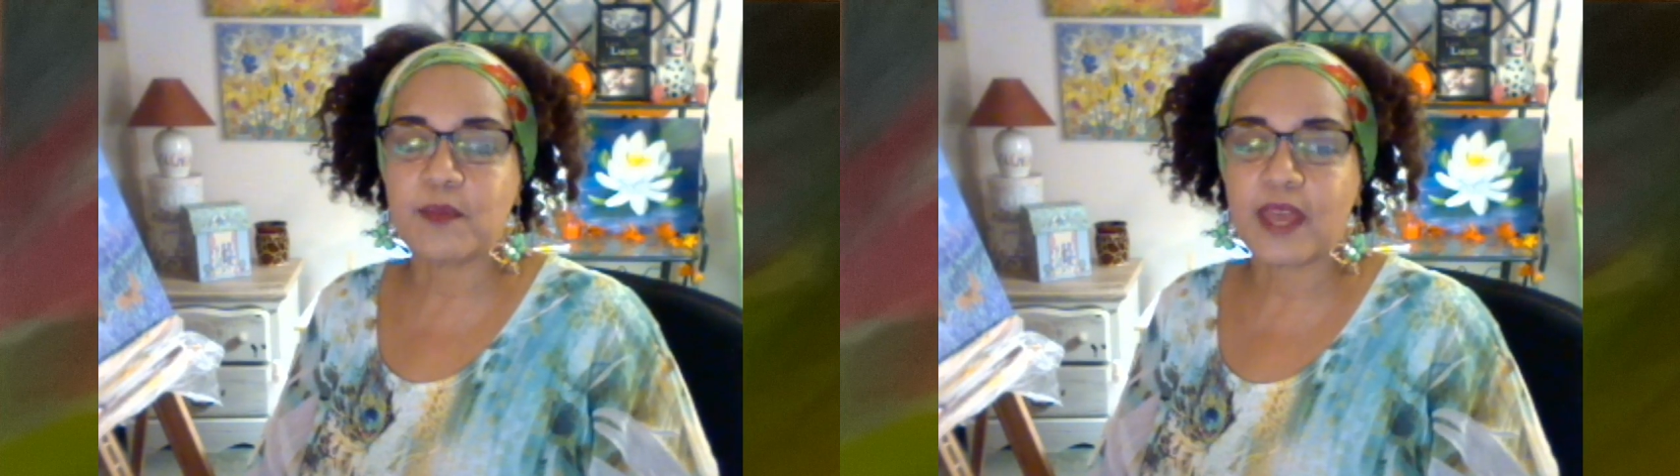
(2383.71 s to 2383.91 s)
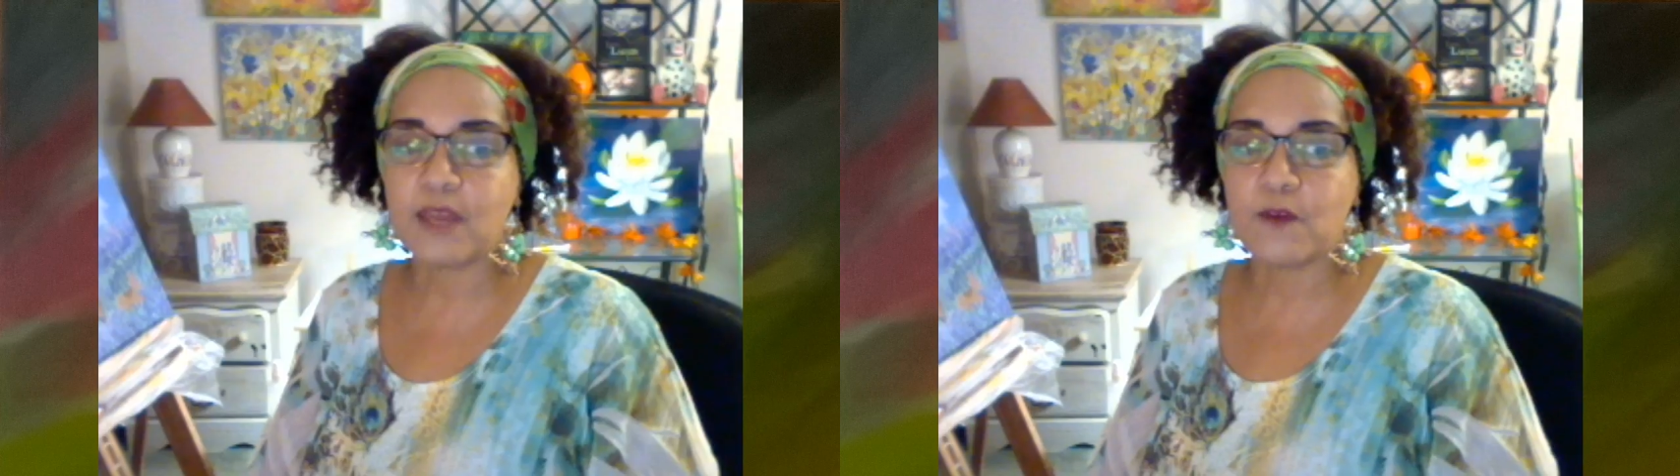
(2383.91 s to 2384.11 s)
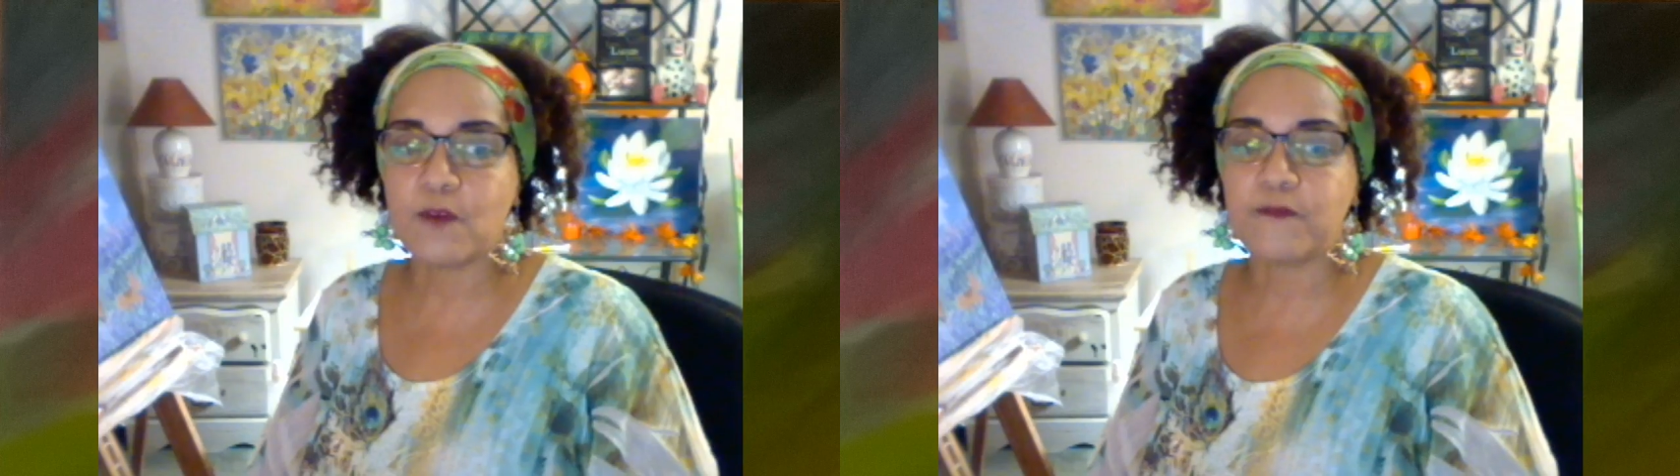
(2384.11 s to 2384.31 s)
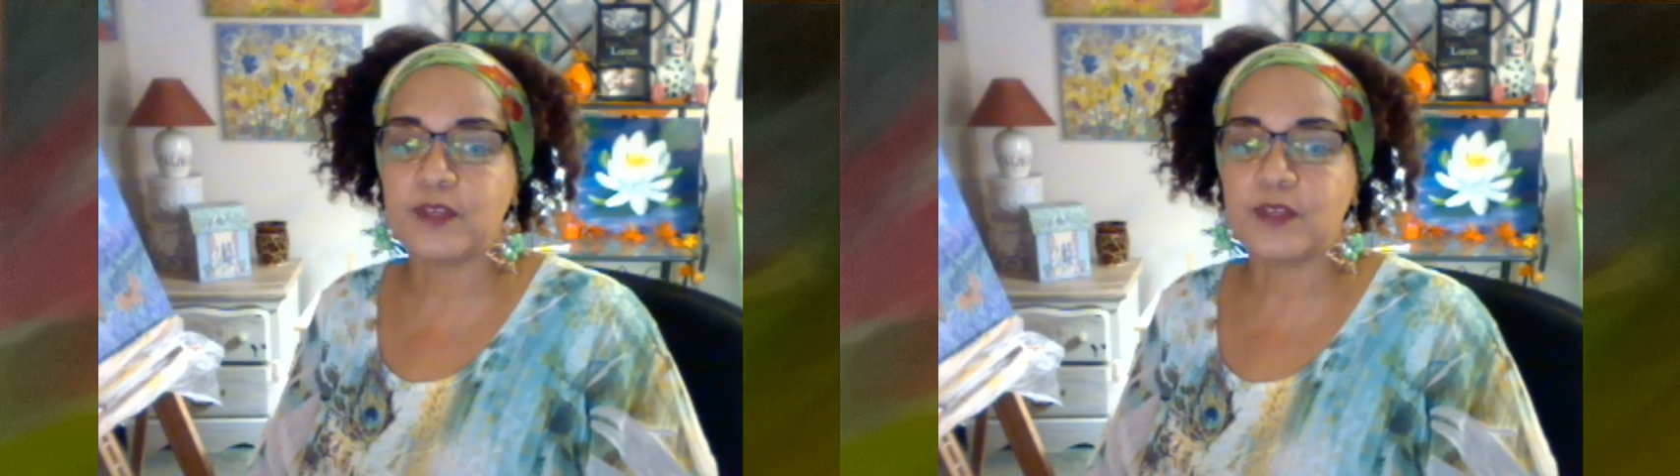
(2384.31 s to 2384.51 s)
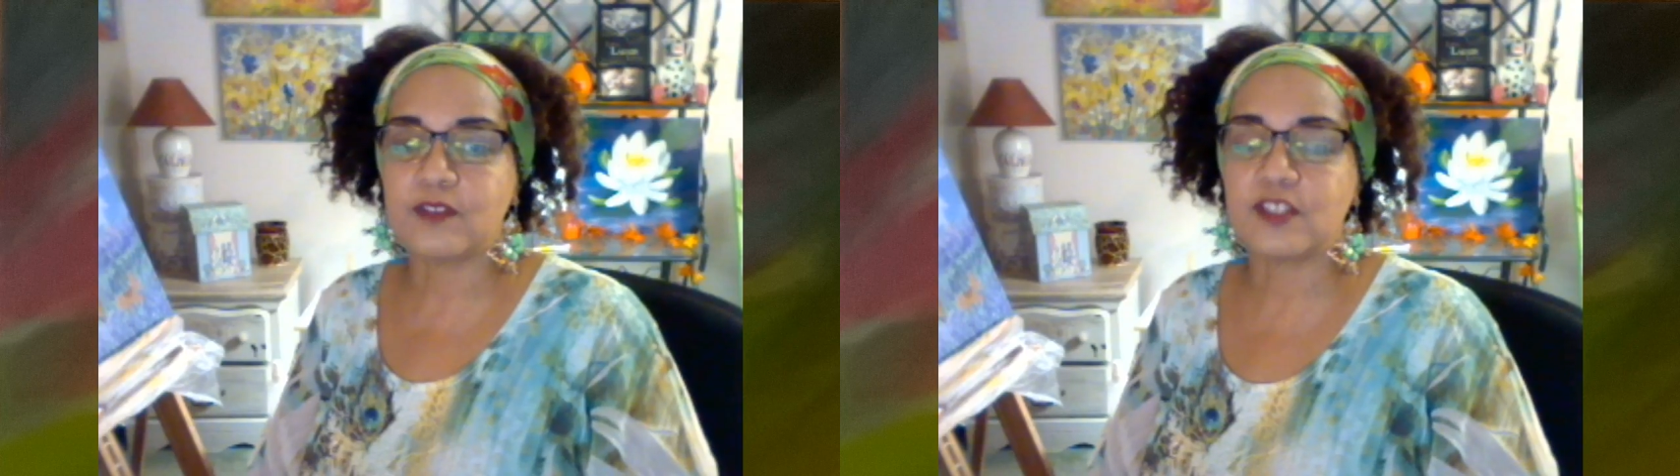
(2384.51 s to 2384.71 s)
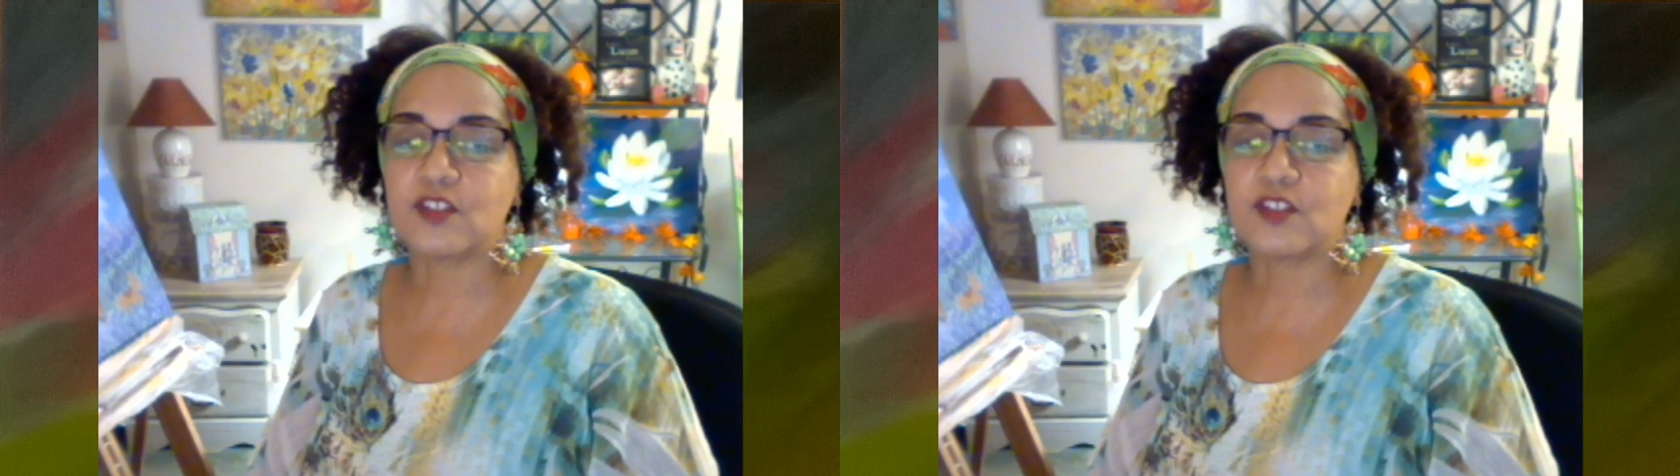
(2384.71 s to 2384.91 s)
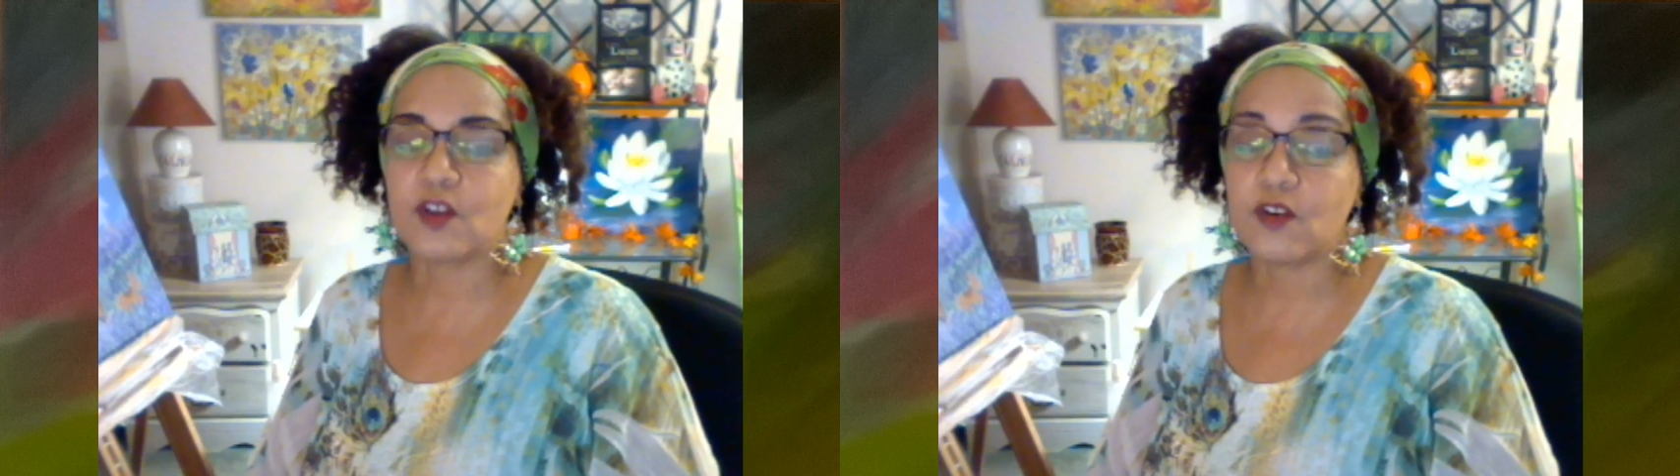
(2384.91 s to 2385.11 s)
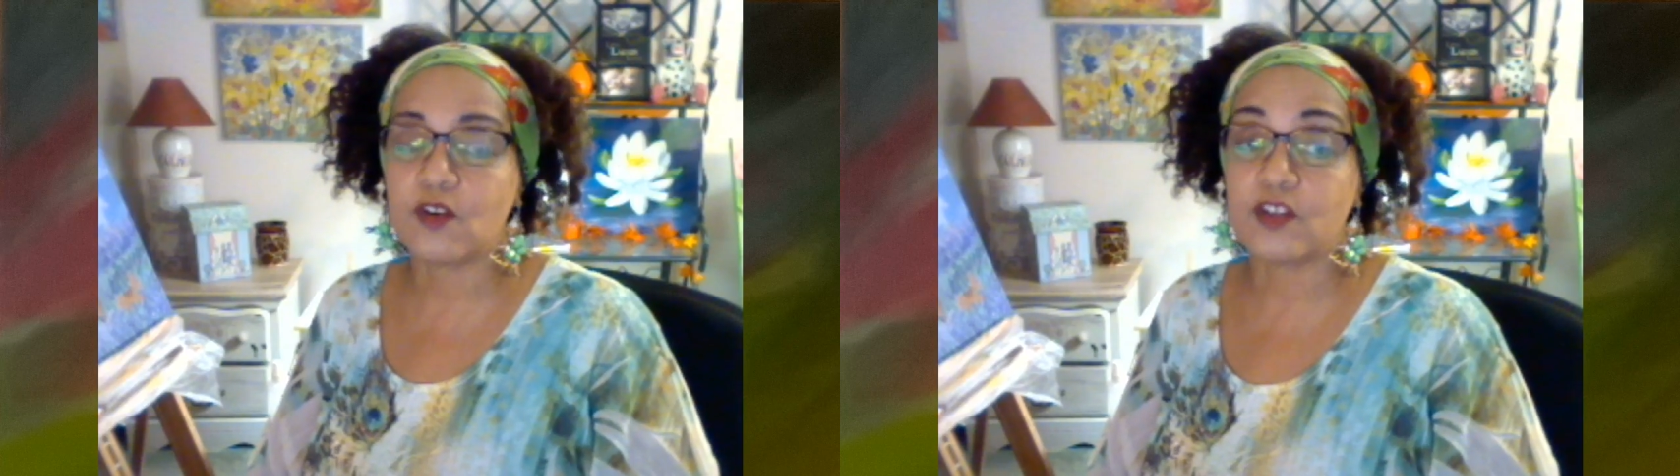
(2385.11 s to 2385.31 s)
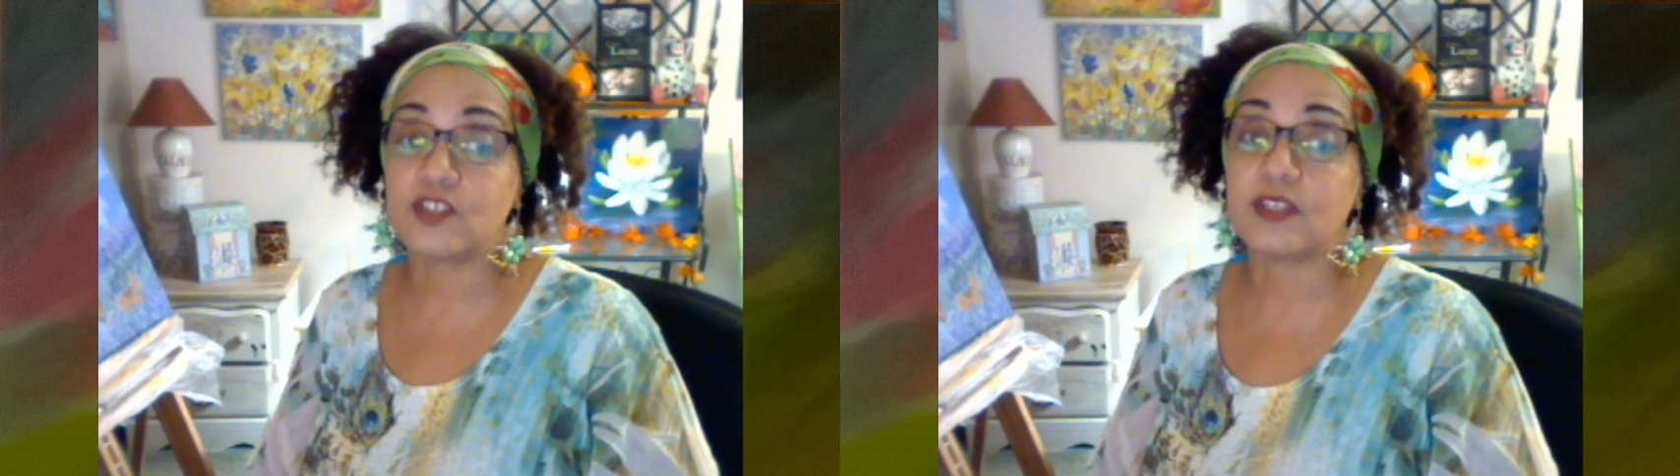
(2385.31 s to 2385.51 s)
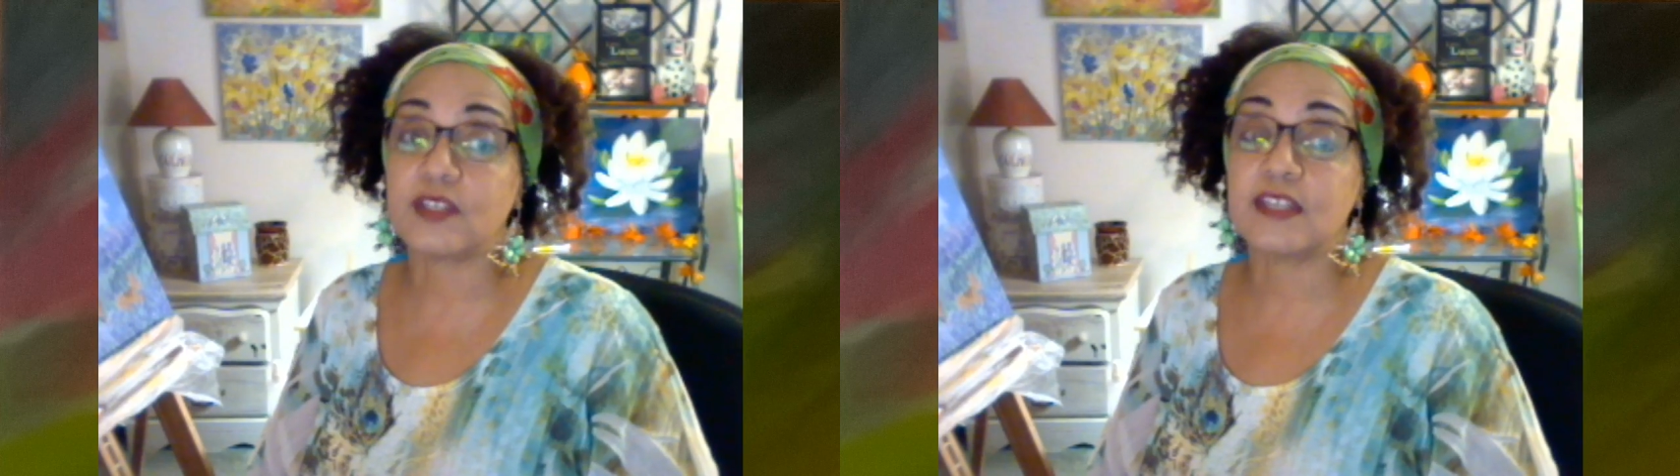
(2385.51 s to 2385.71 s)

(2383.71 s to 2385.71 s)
pain will feel discouraged,